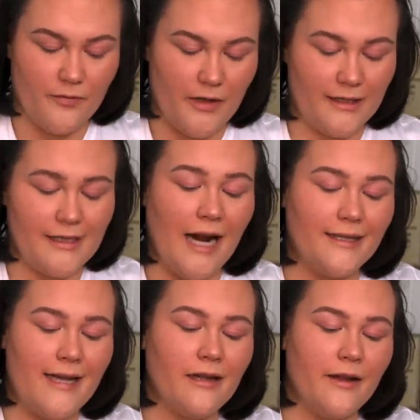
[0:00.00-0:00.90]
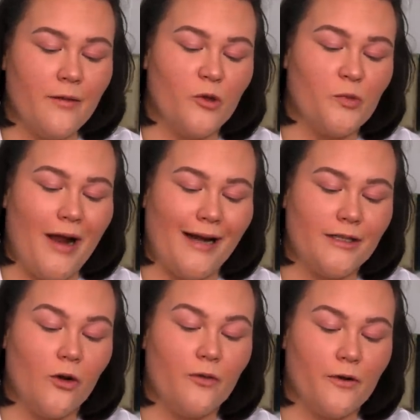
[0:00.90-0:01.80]
It's not exactly the most
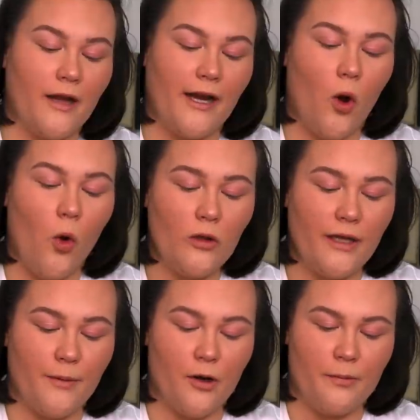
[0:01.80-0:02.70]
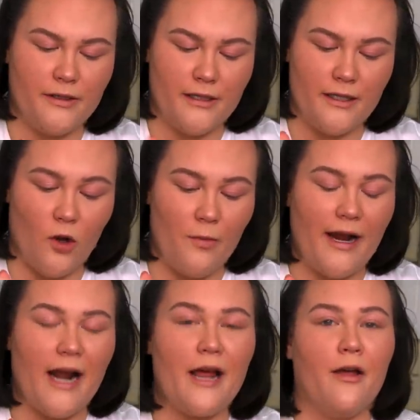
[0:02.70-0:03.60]
practical for like holding purposes. Oh my
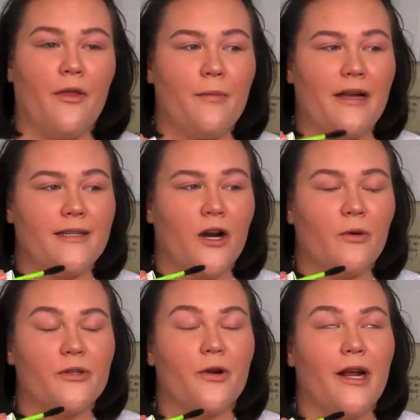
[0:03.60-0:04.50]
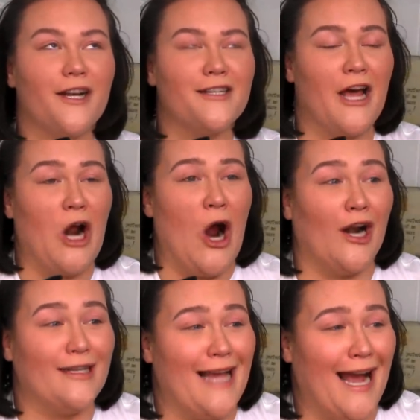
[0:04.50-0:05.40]
god, I thought the mascara was green. I just had a
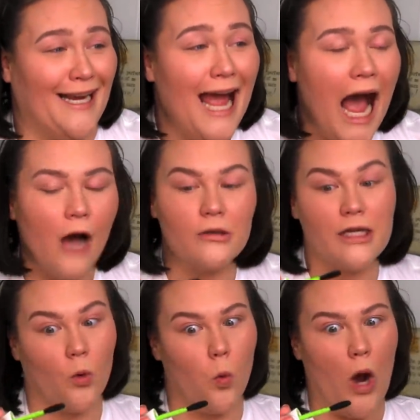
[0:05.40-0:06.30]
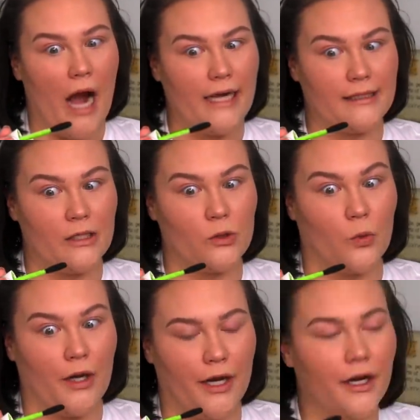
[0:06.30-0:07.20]
heart attack. I was like, why is this
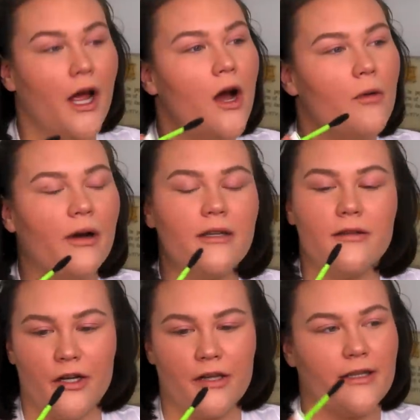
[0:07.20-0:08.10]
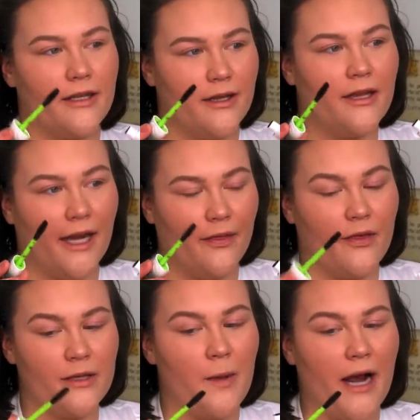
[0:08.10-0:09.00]
green? But seriously, like,
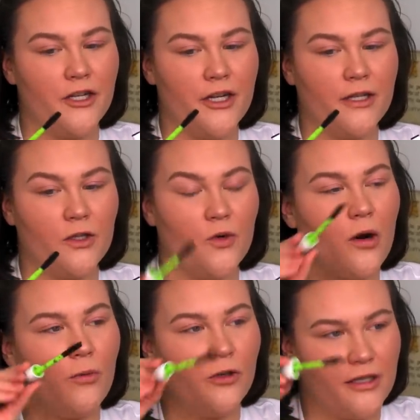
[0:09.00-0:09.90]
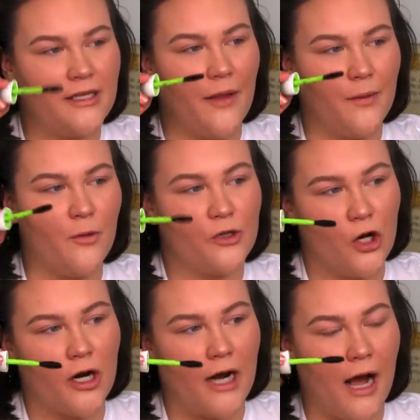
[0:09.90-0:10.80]
this packaging is adorable, just not the most
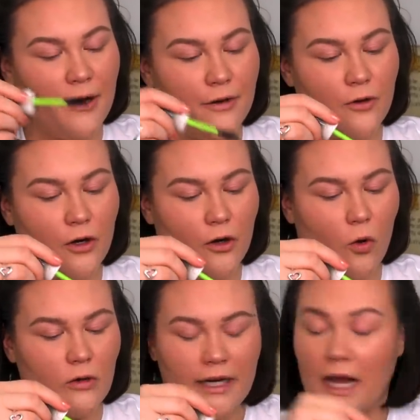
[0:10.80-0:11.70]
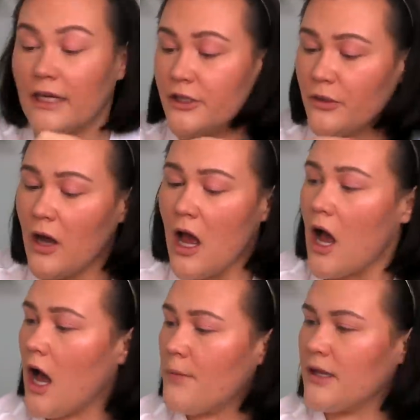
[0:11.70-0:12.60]
ergonomic for holding onto.
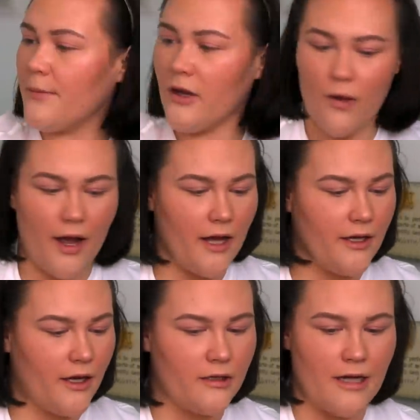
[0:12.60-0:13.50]
But let me go ahead here.